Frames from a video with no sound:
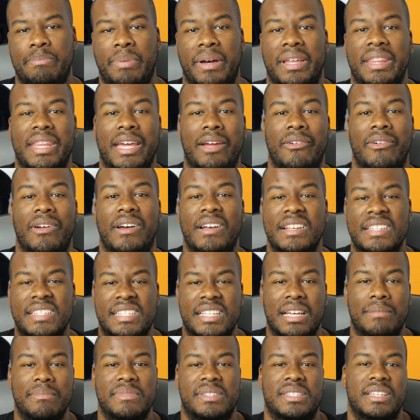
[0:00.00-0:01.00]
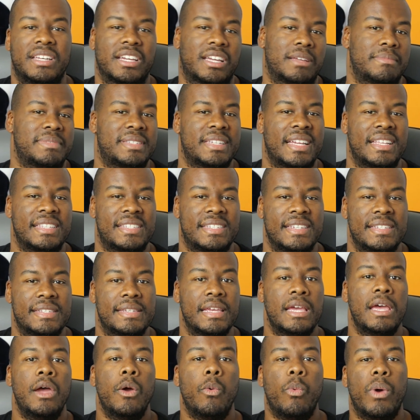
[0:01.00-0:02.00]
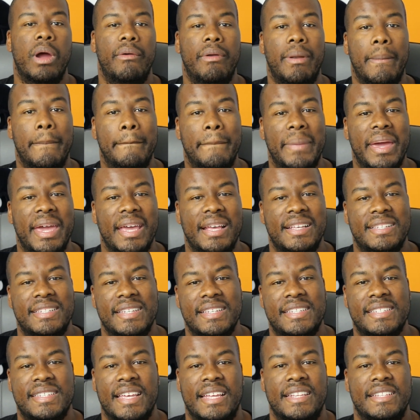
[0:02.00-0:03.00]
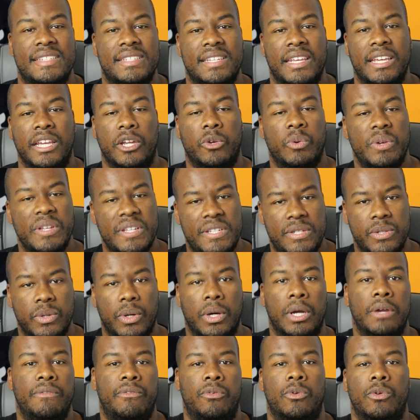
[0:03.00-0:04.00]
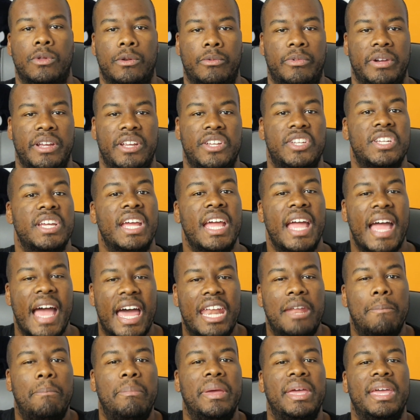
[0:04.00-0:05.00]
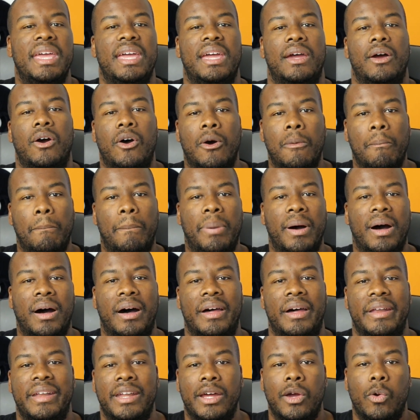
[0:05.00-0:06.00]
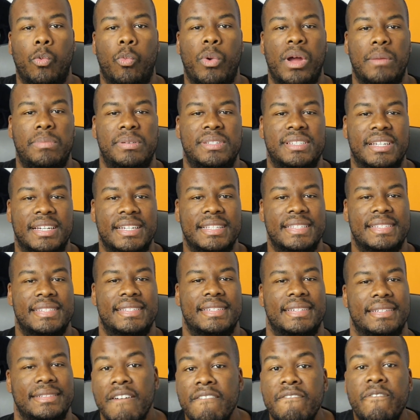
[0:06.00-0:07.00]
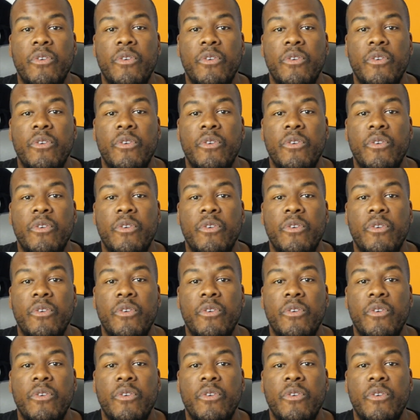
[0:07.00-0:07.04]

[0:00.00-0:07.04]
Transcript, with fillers: But there are some circumstances where it makes sense to increase your overall reach and appear on partner partner websites.